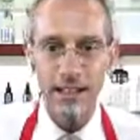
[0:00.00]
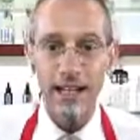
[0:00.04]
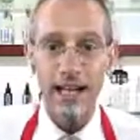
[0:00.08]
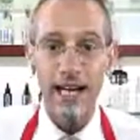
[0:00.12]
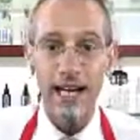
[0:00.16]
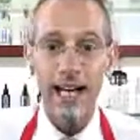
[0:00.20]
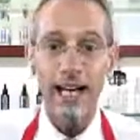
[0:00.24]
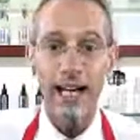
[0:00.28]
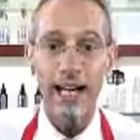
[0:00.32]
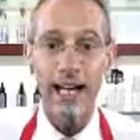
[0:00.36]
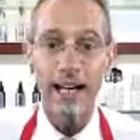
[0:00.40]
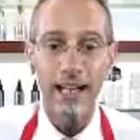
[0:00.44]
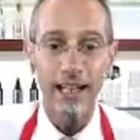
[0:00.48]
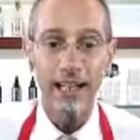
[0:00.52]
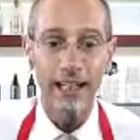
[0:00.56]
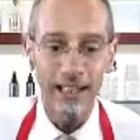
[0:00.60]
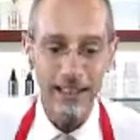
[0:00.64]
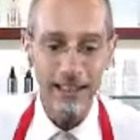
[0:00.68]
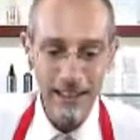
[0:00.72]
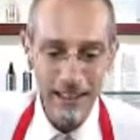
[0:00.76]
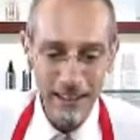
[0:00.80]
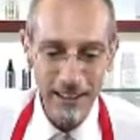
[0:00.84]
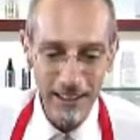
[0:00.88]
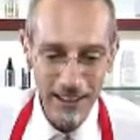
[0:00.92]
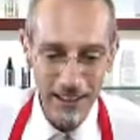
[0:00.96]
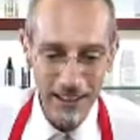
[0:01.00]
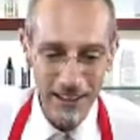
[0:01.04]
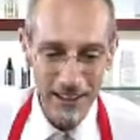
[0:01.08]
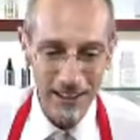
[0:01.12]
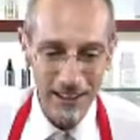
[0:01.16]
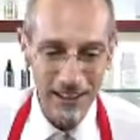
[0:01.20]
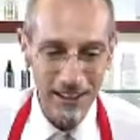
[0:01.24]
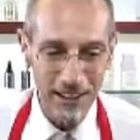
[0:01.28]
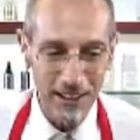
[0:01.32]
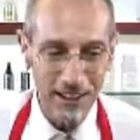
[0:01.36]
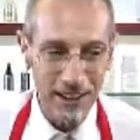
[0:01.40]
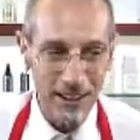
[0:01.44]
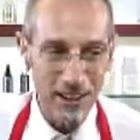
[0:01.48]

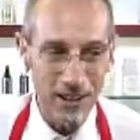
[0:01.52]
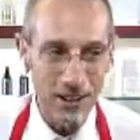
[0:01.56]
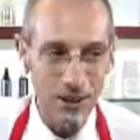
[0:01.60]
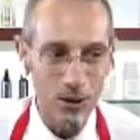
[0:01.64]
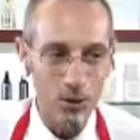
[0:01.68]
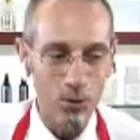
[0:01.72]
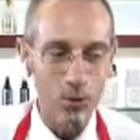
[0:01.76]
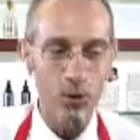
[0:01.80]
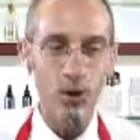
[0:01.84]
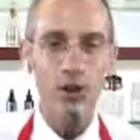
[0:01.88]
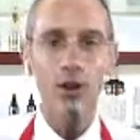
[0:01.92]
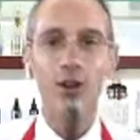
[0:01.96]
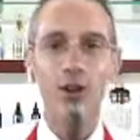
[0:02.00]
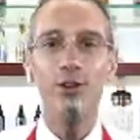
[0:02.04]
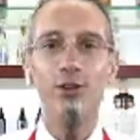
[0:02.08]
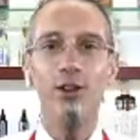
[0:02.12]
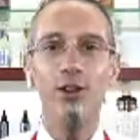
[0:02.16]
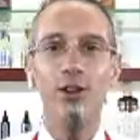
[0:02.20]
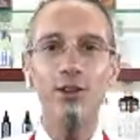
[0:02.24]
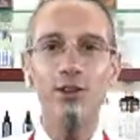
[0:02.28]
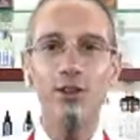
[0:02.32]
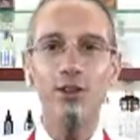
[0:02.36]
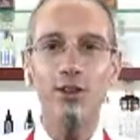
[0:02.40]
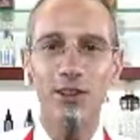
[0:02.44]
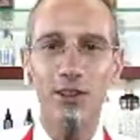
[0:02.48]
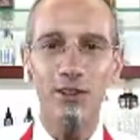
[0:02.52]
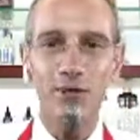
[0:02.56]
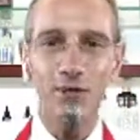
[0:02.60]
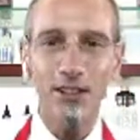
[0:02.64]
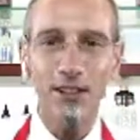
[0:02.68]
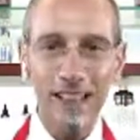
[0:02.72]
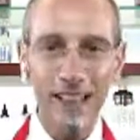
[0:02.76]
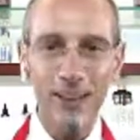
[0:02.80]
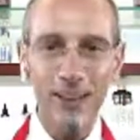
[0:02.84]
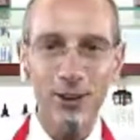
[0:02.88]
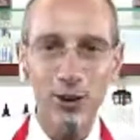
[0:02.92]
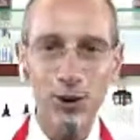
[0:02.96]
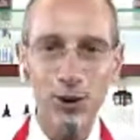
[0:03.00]
Whoa, this is a
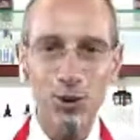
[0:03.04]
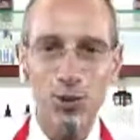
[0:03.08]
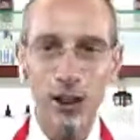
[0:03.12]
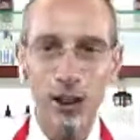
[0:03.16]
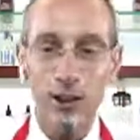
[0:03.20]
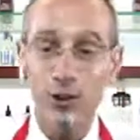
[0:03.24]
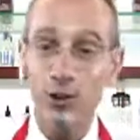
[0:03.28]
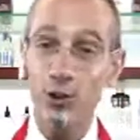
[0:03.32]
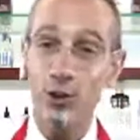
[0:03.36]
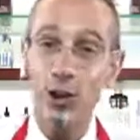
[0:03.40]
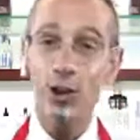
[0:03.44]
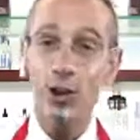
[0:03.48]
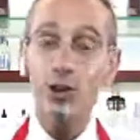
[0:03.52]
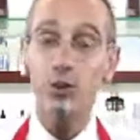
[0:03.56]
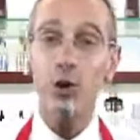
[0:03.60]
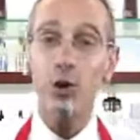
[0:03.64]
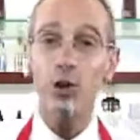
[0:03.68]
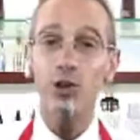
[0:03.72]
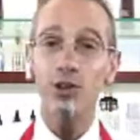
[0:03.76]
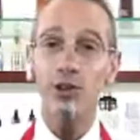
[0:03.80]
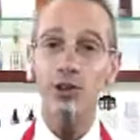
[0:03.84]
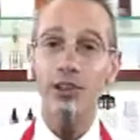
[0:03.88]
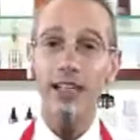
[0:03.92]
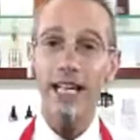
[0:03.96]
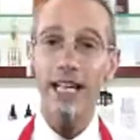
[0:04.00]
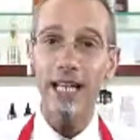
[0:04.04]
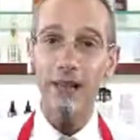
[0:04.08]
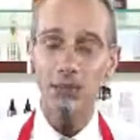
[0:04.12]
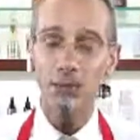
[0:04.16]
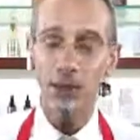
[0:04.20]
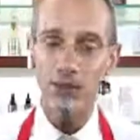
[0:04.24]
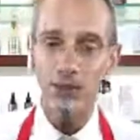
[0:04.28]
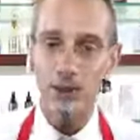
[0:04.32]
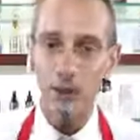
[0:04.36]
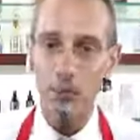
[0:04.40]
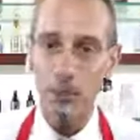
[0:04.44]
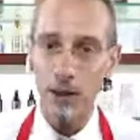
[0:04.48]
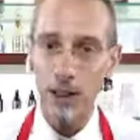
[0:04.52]
very good question. Sorry, what's the
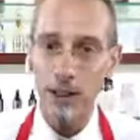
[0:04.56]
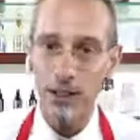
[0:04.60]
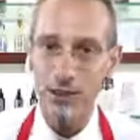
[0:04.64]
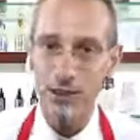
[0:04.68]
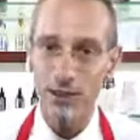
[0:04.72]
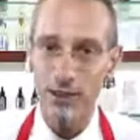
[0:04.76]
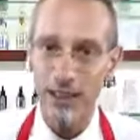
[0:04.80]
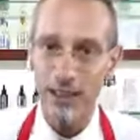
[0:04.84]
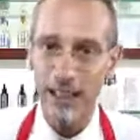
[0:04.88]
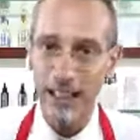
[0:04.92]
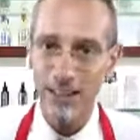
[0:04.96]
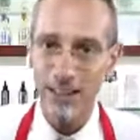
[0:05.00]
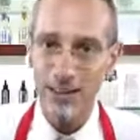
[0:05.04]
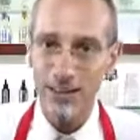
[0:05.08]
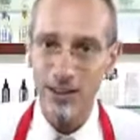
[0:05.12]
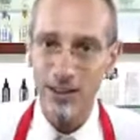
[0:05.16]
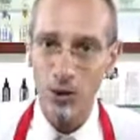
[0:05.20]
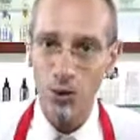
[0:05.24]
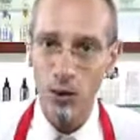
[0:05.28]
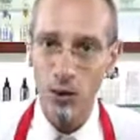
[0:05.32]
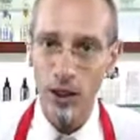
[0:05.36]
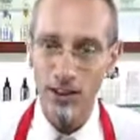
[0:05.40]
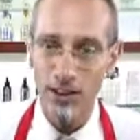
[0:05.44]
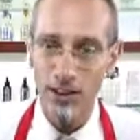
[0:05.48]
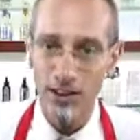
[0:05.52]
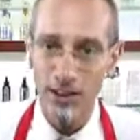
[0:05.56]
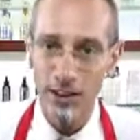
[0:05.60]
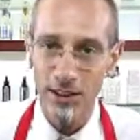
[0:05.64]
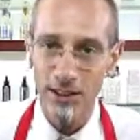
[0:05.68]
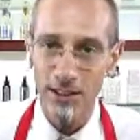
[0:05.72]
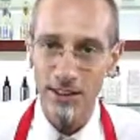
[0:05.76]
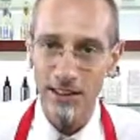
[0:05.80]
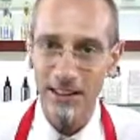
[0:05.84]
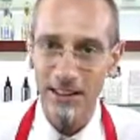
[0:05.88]
name of the person asking the question?